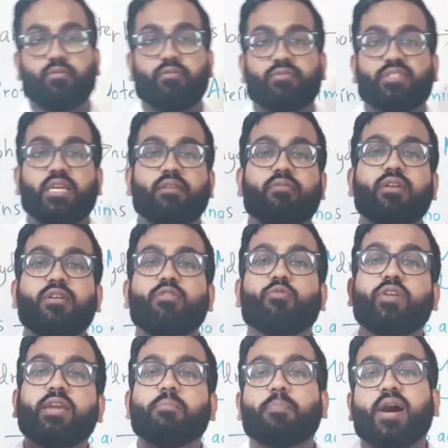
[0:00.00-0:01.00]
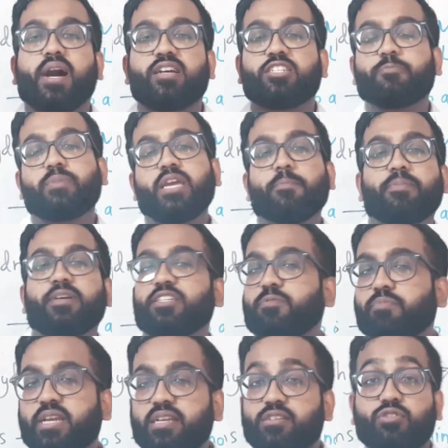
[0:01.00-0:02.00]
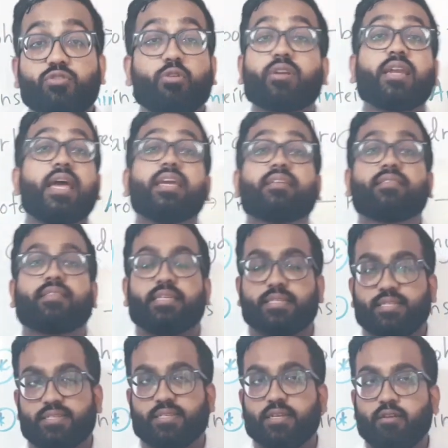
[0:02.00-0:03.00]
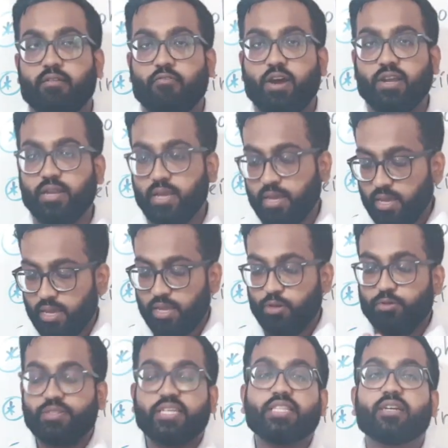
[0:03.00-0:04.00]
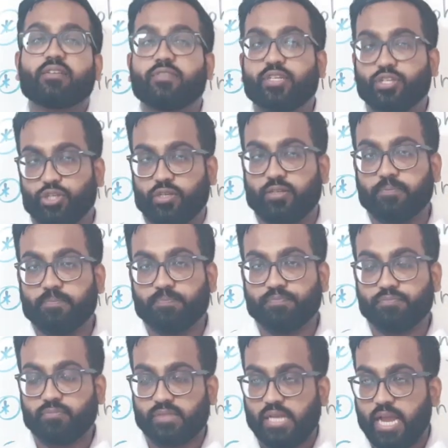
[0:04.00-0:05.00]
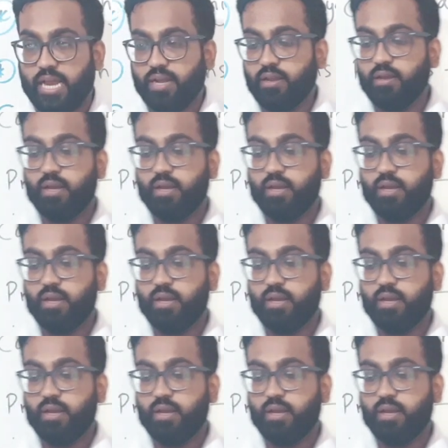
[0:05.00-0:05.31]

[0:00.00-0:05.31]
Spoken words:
Children, doing past papers means not like this. What? You see the question and